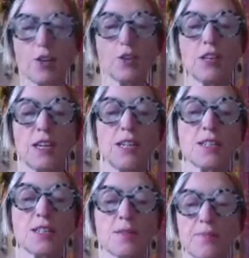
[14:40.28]
lay out
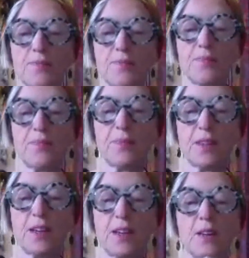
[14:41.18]
these,
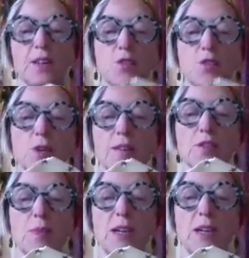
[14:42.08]
they don't
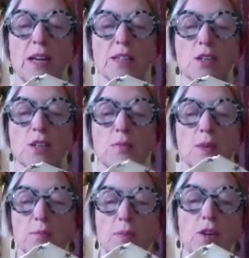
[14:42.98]
have to be like
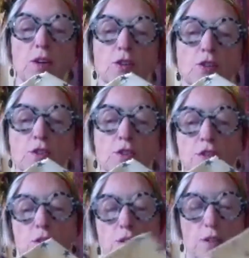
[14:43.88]
tumbling blocks.
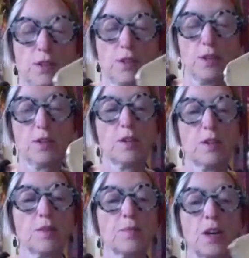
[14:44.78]

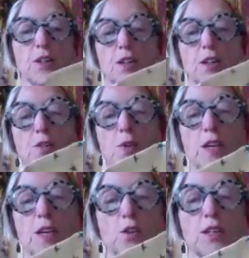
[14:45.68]
Another way
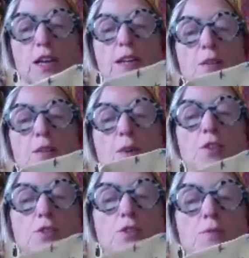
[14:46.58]
you can lay them out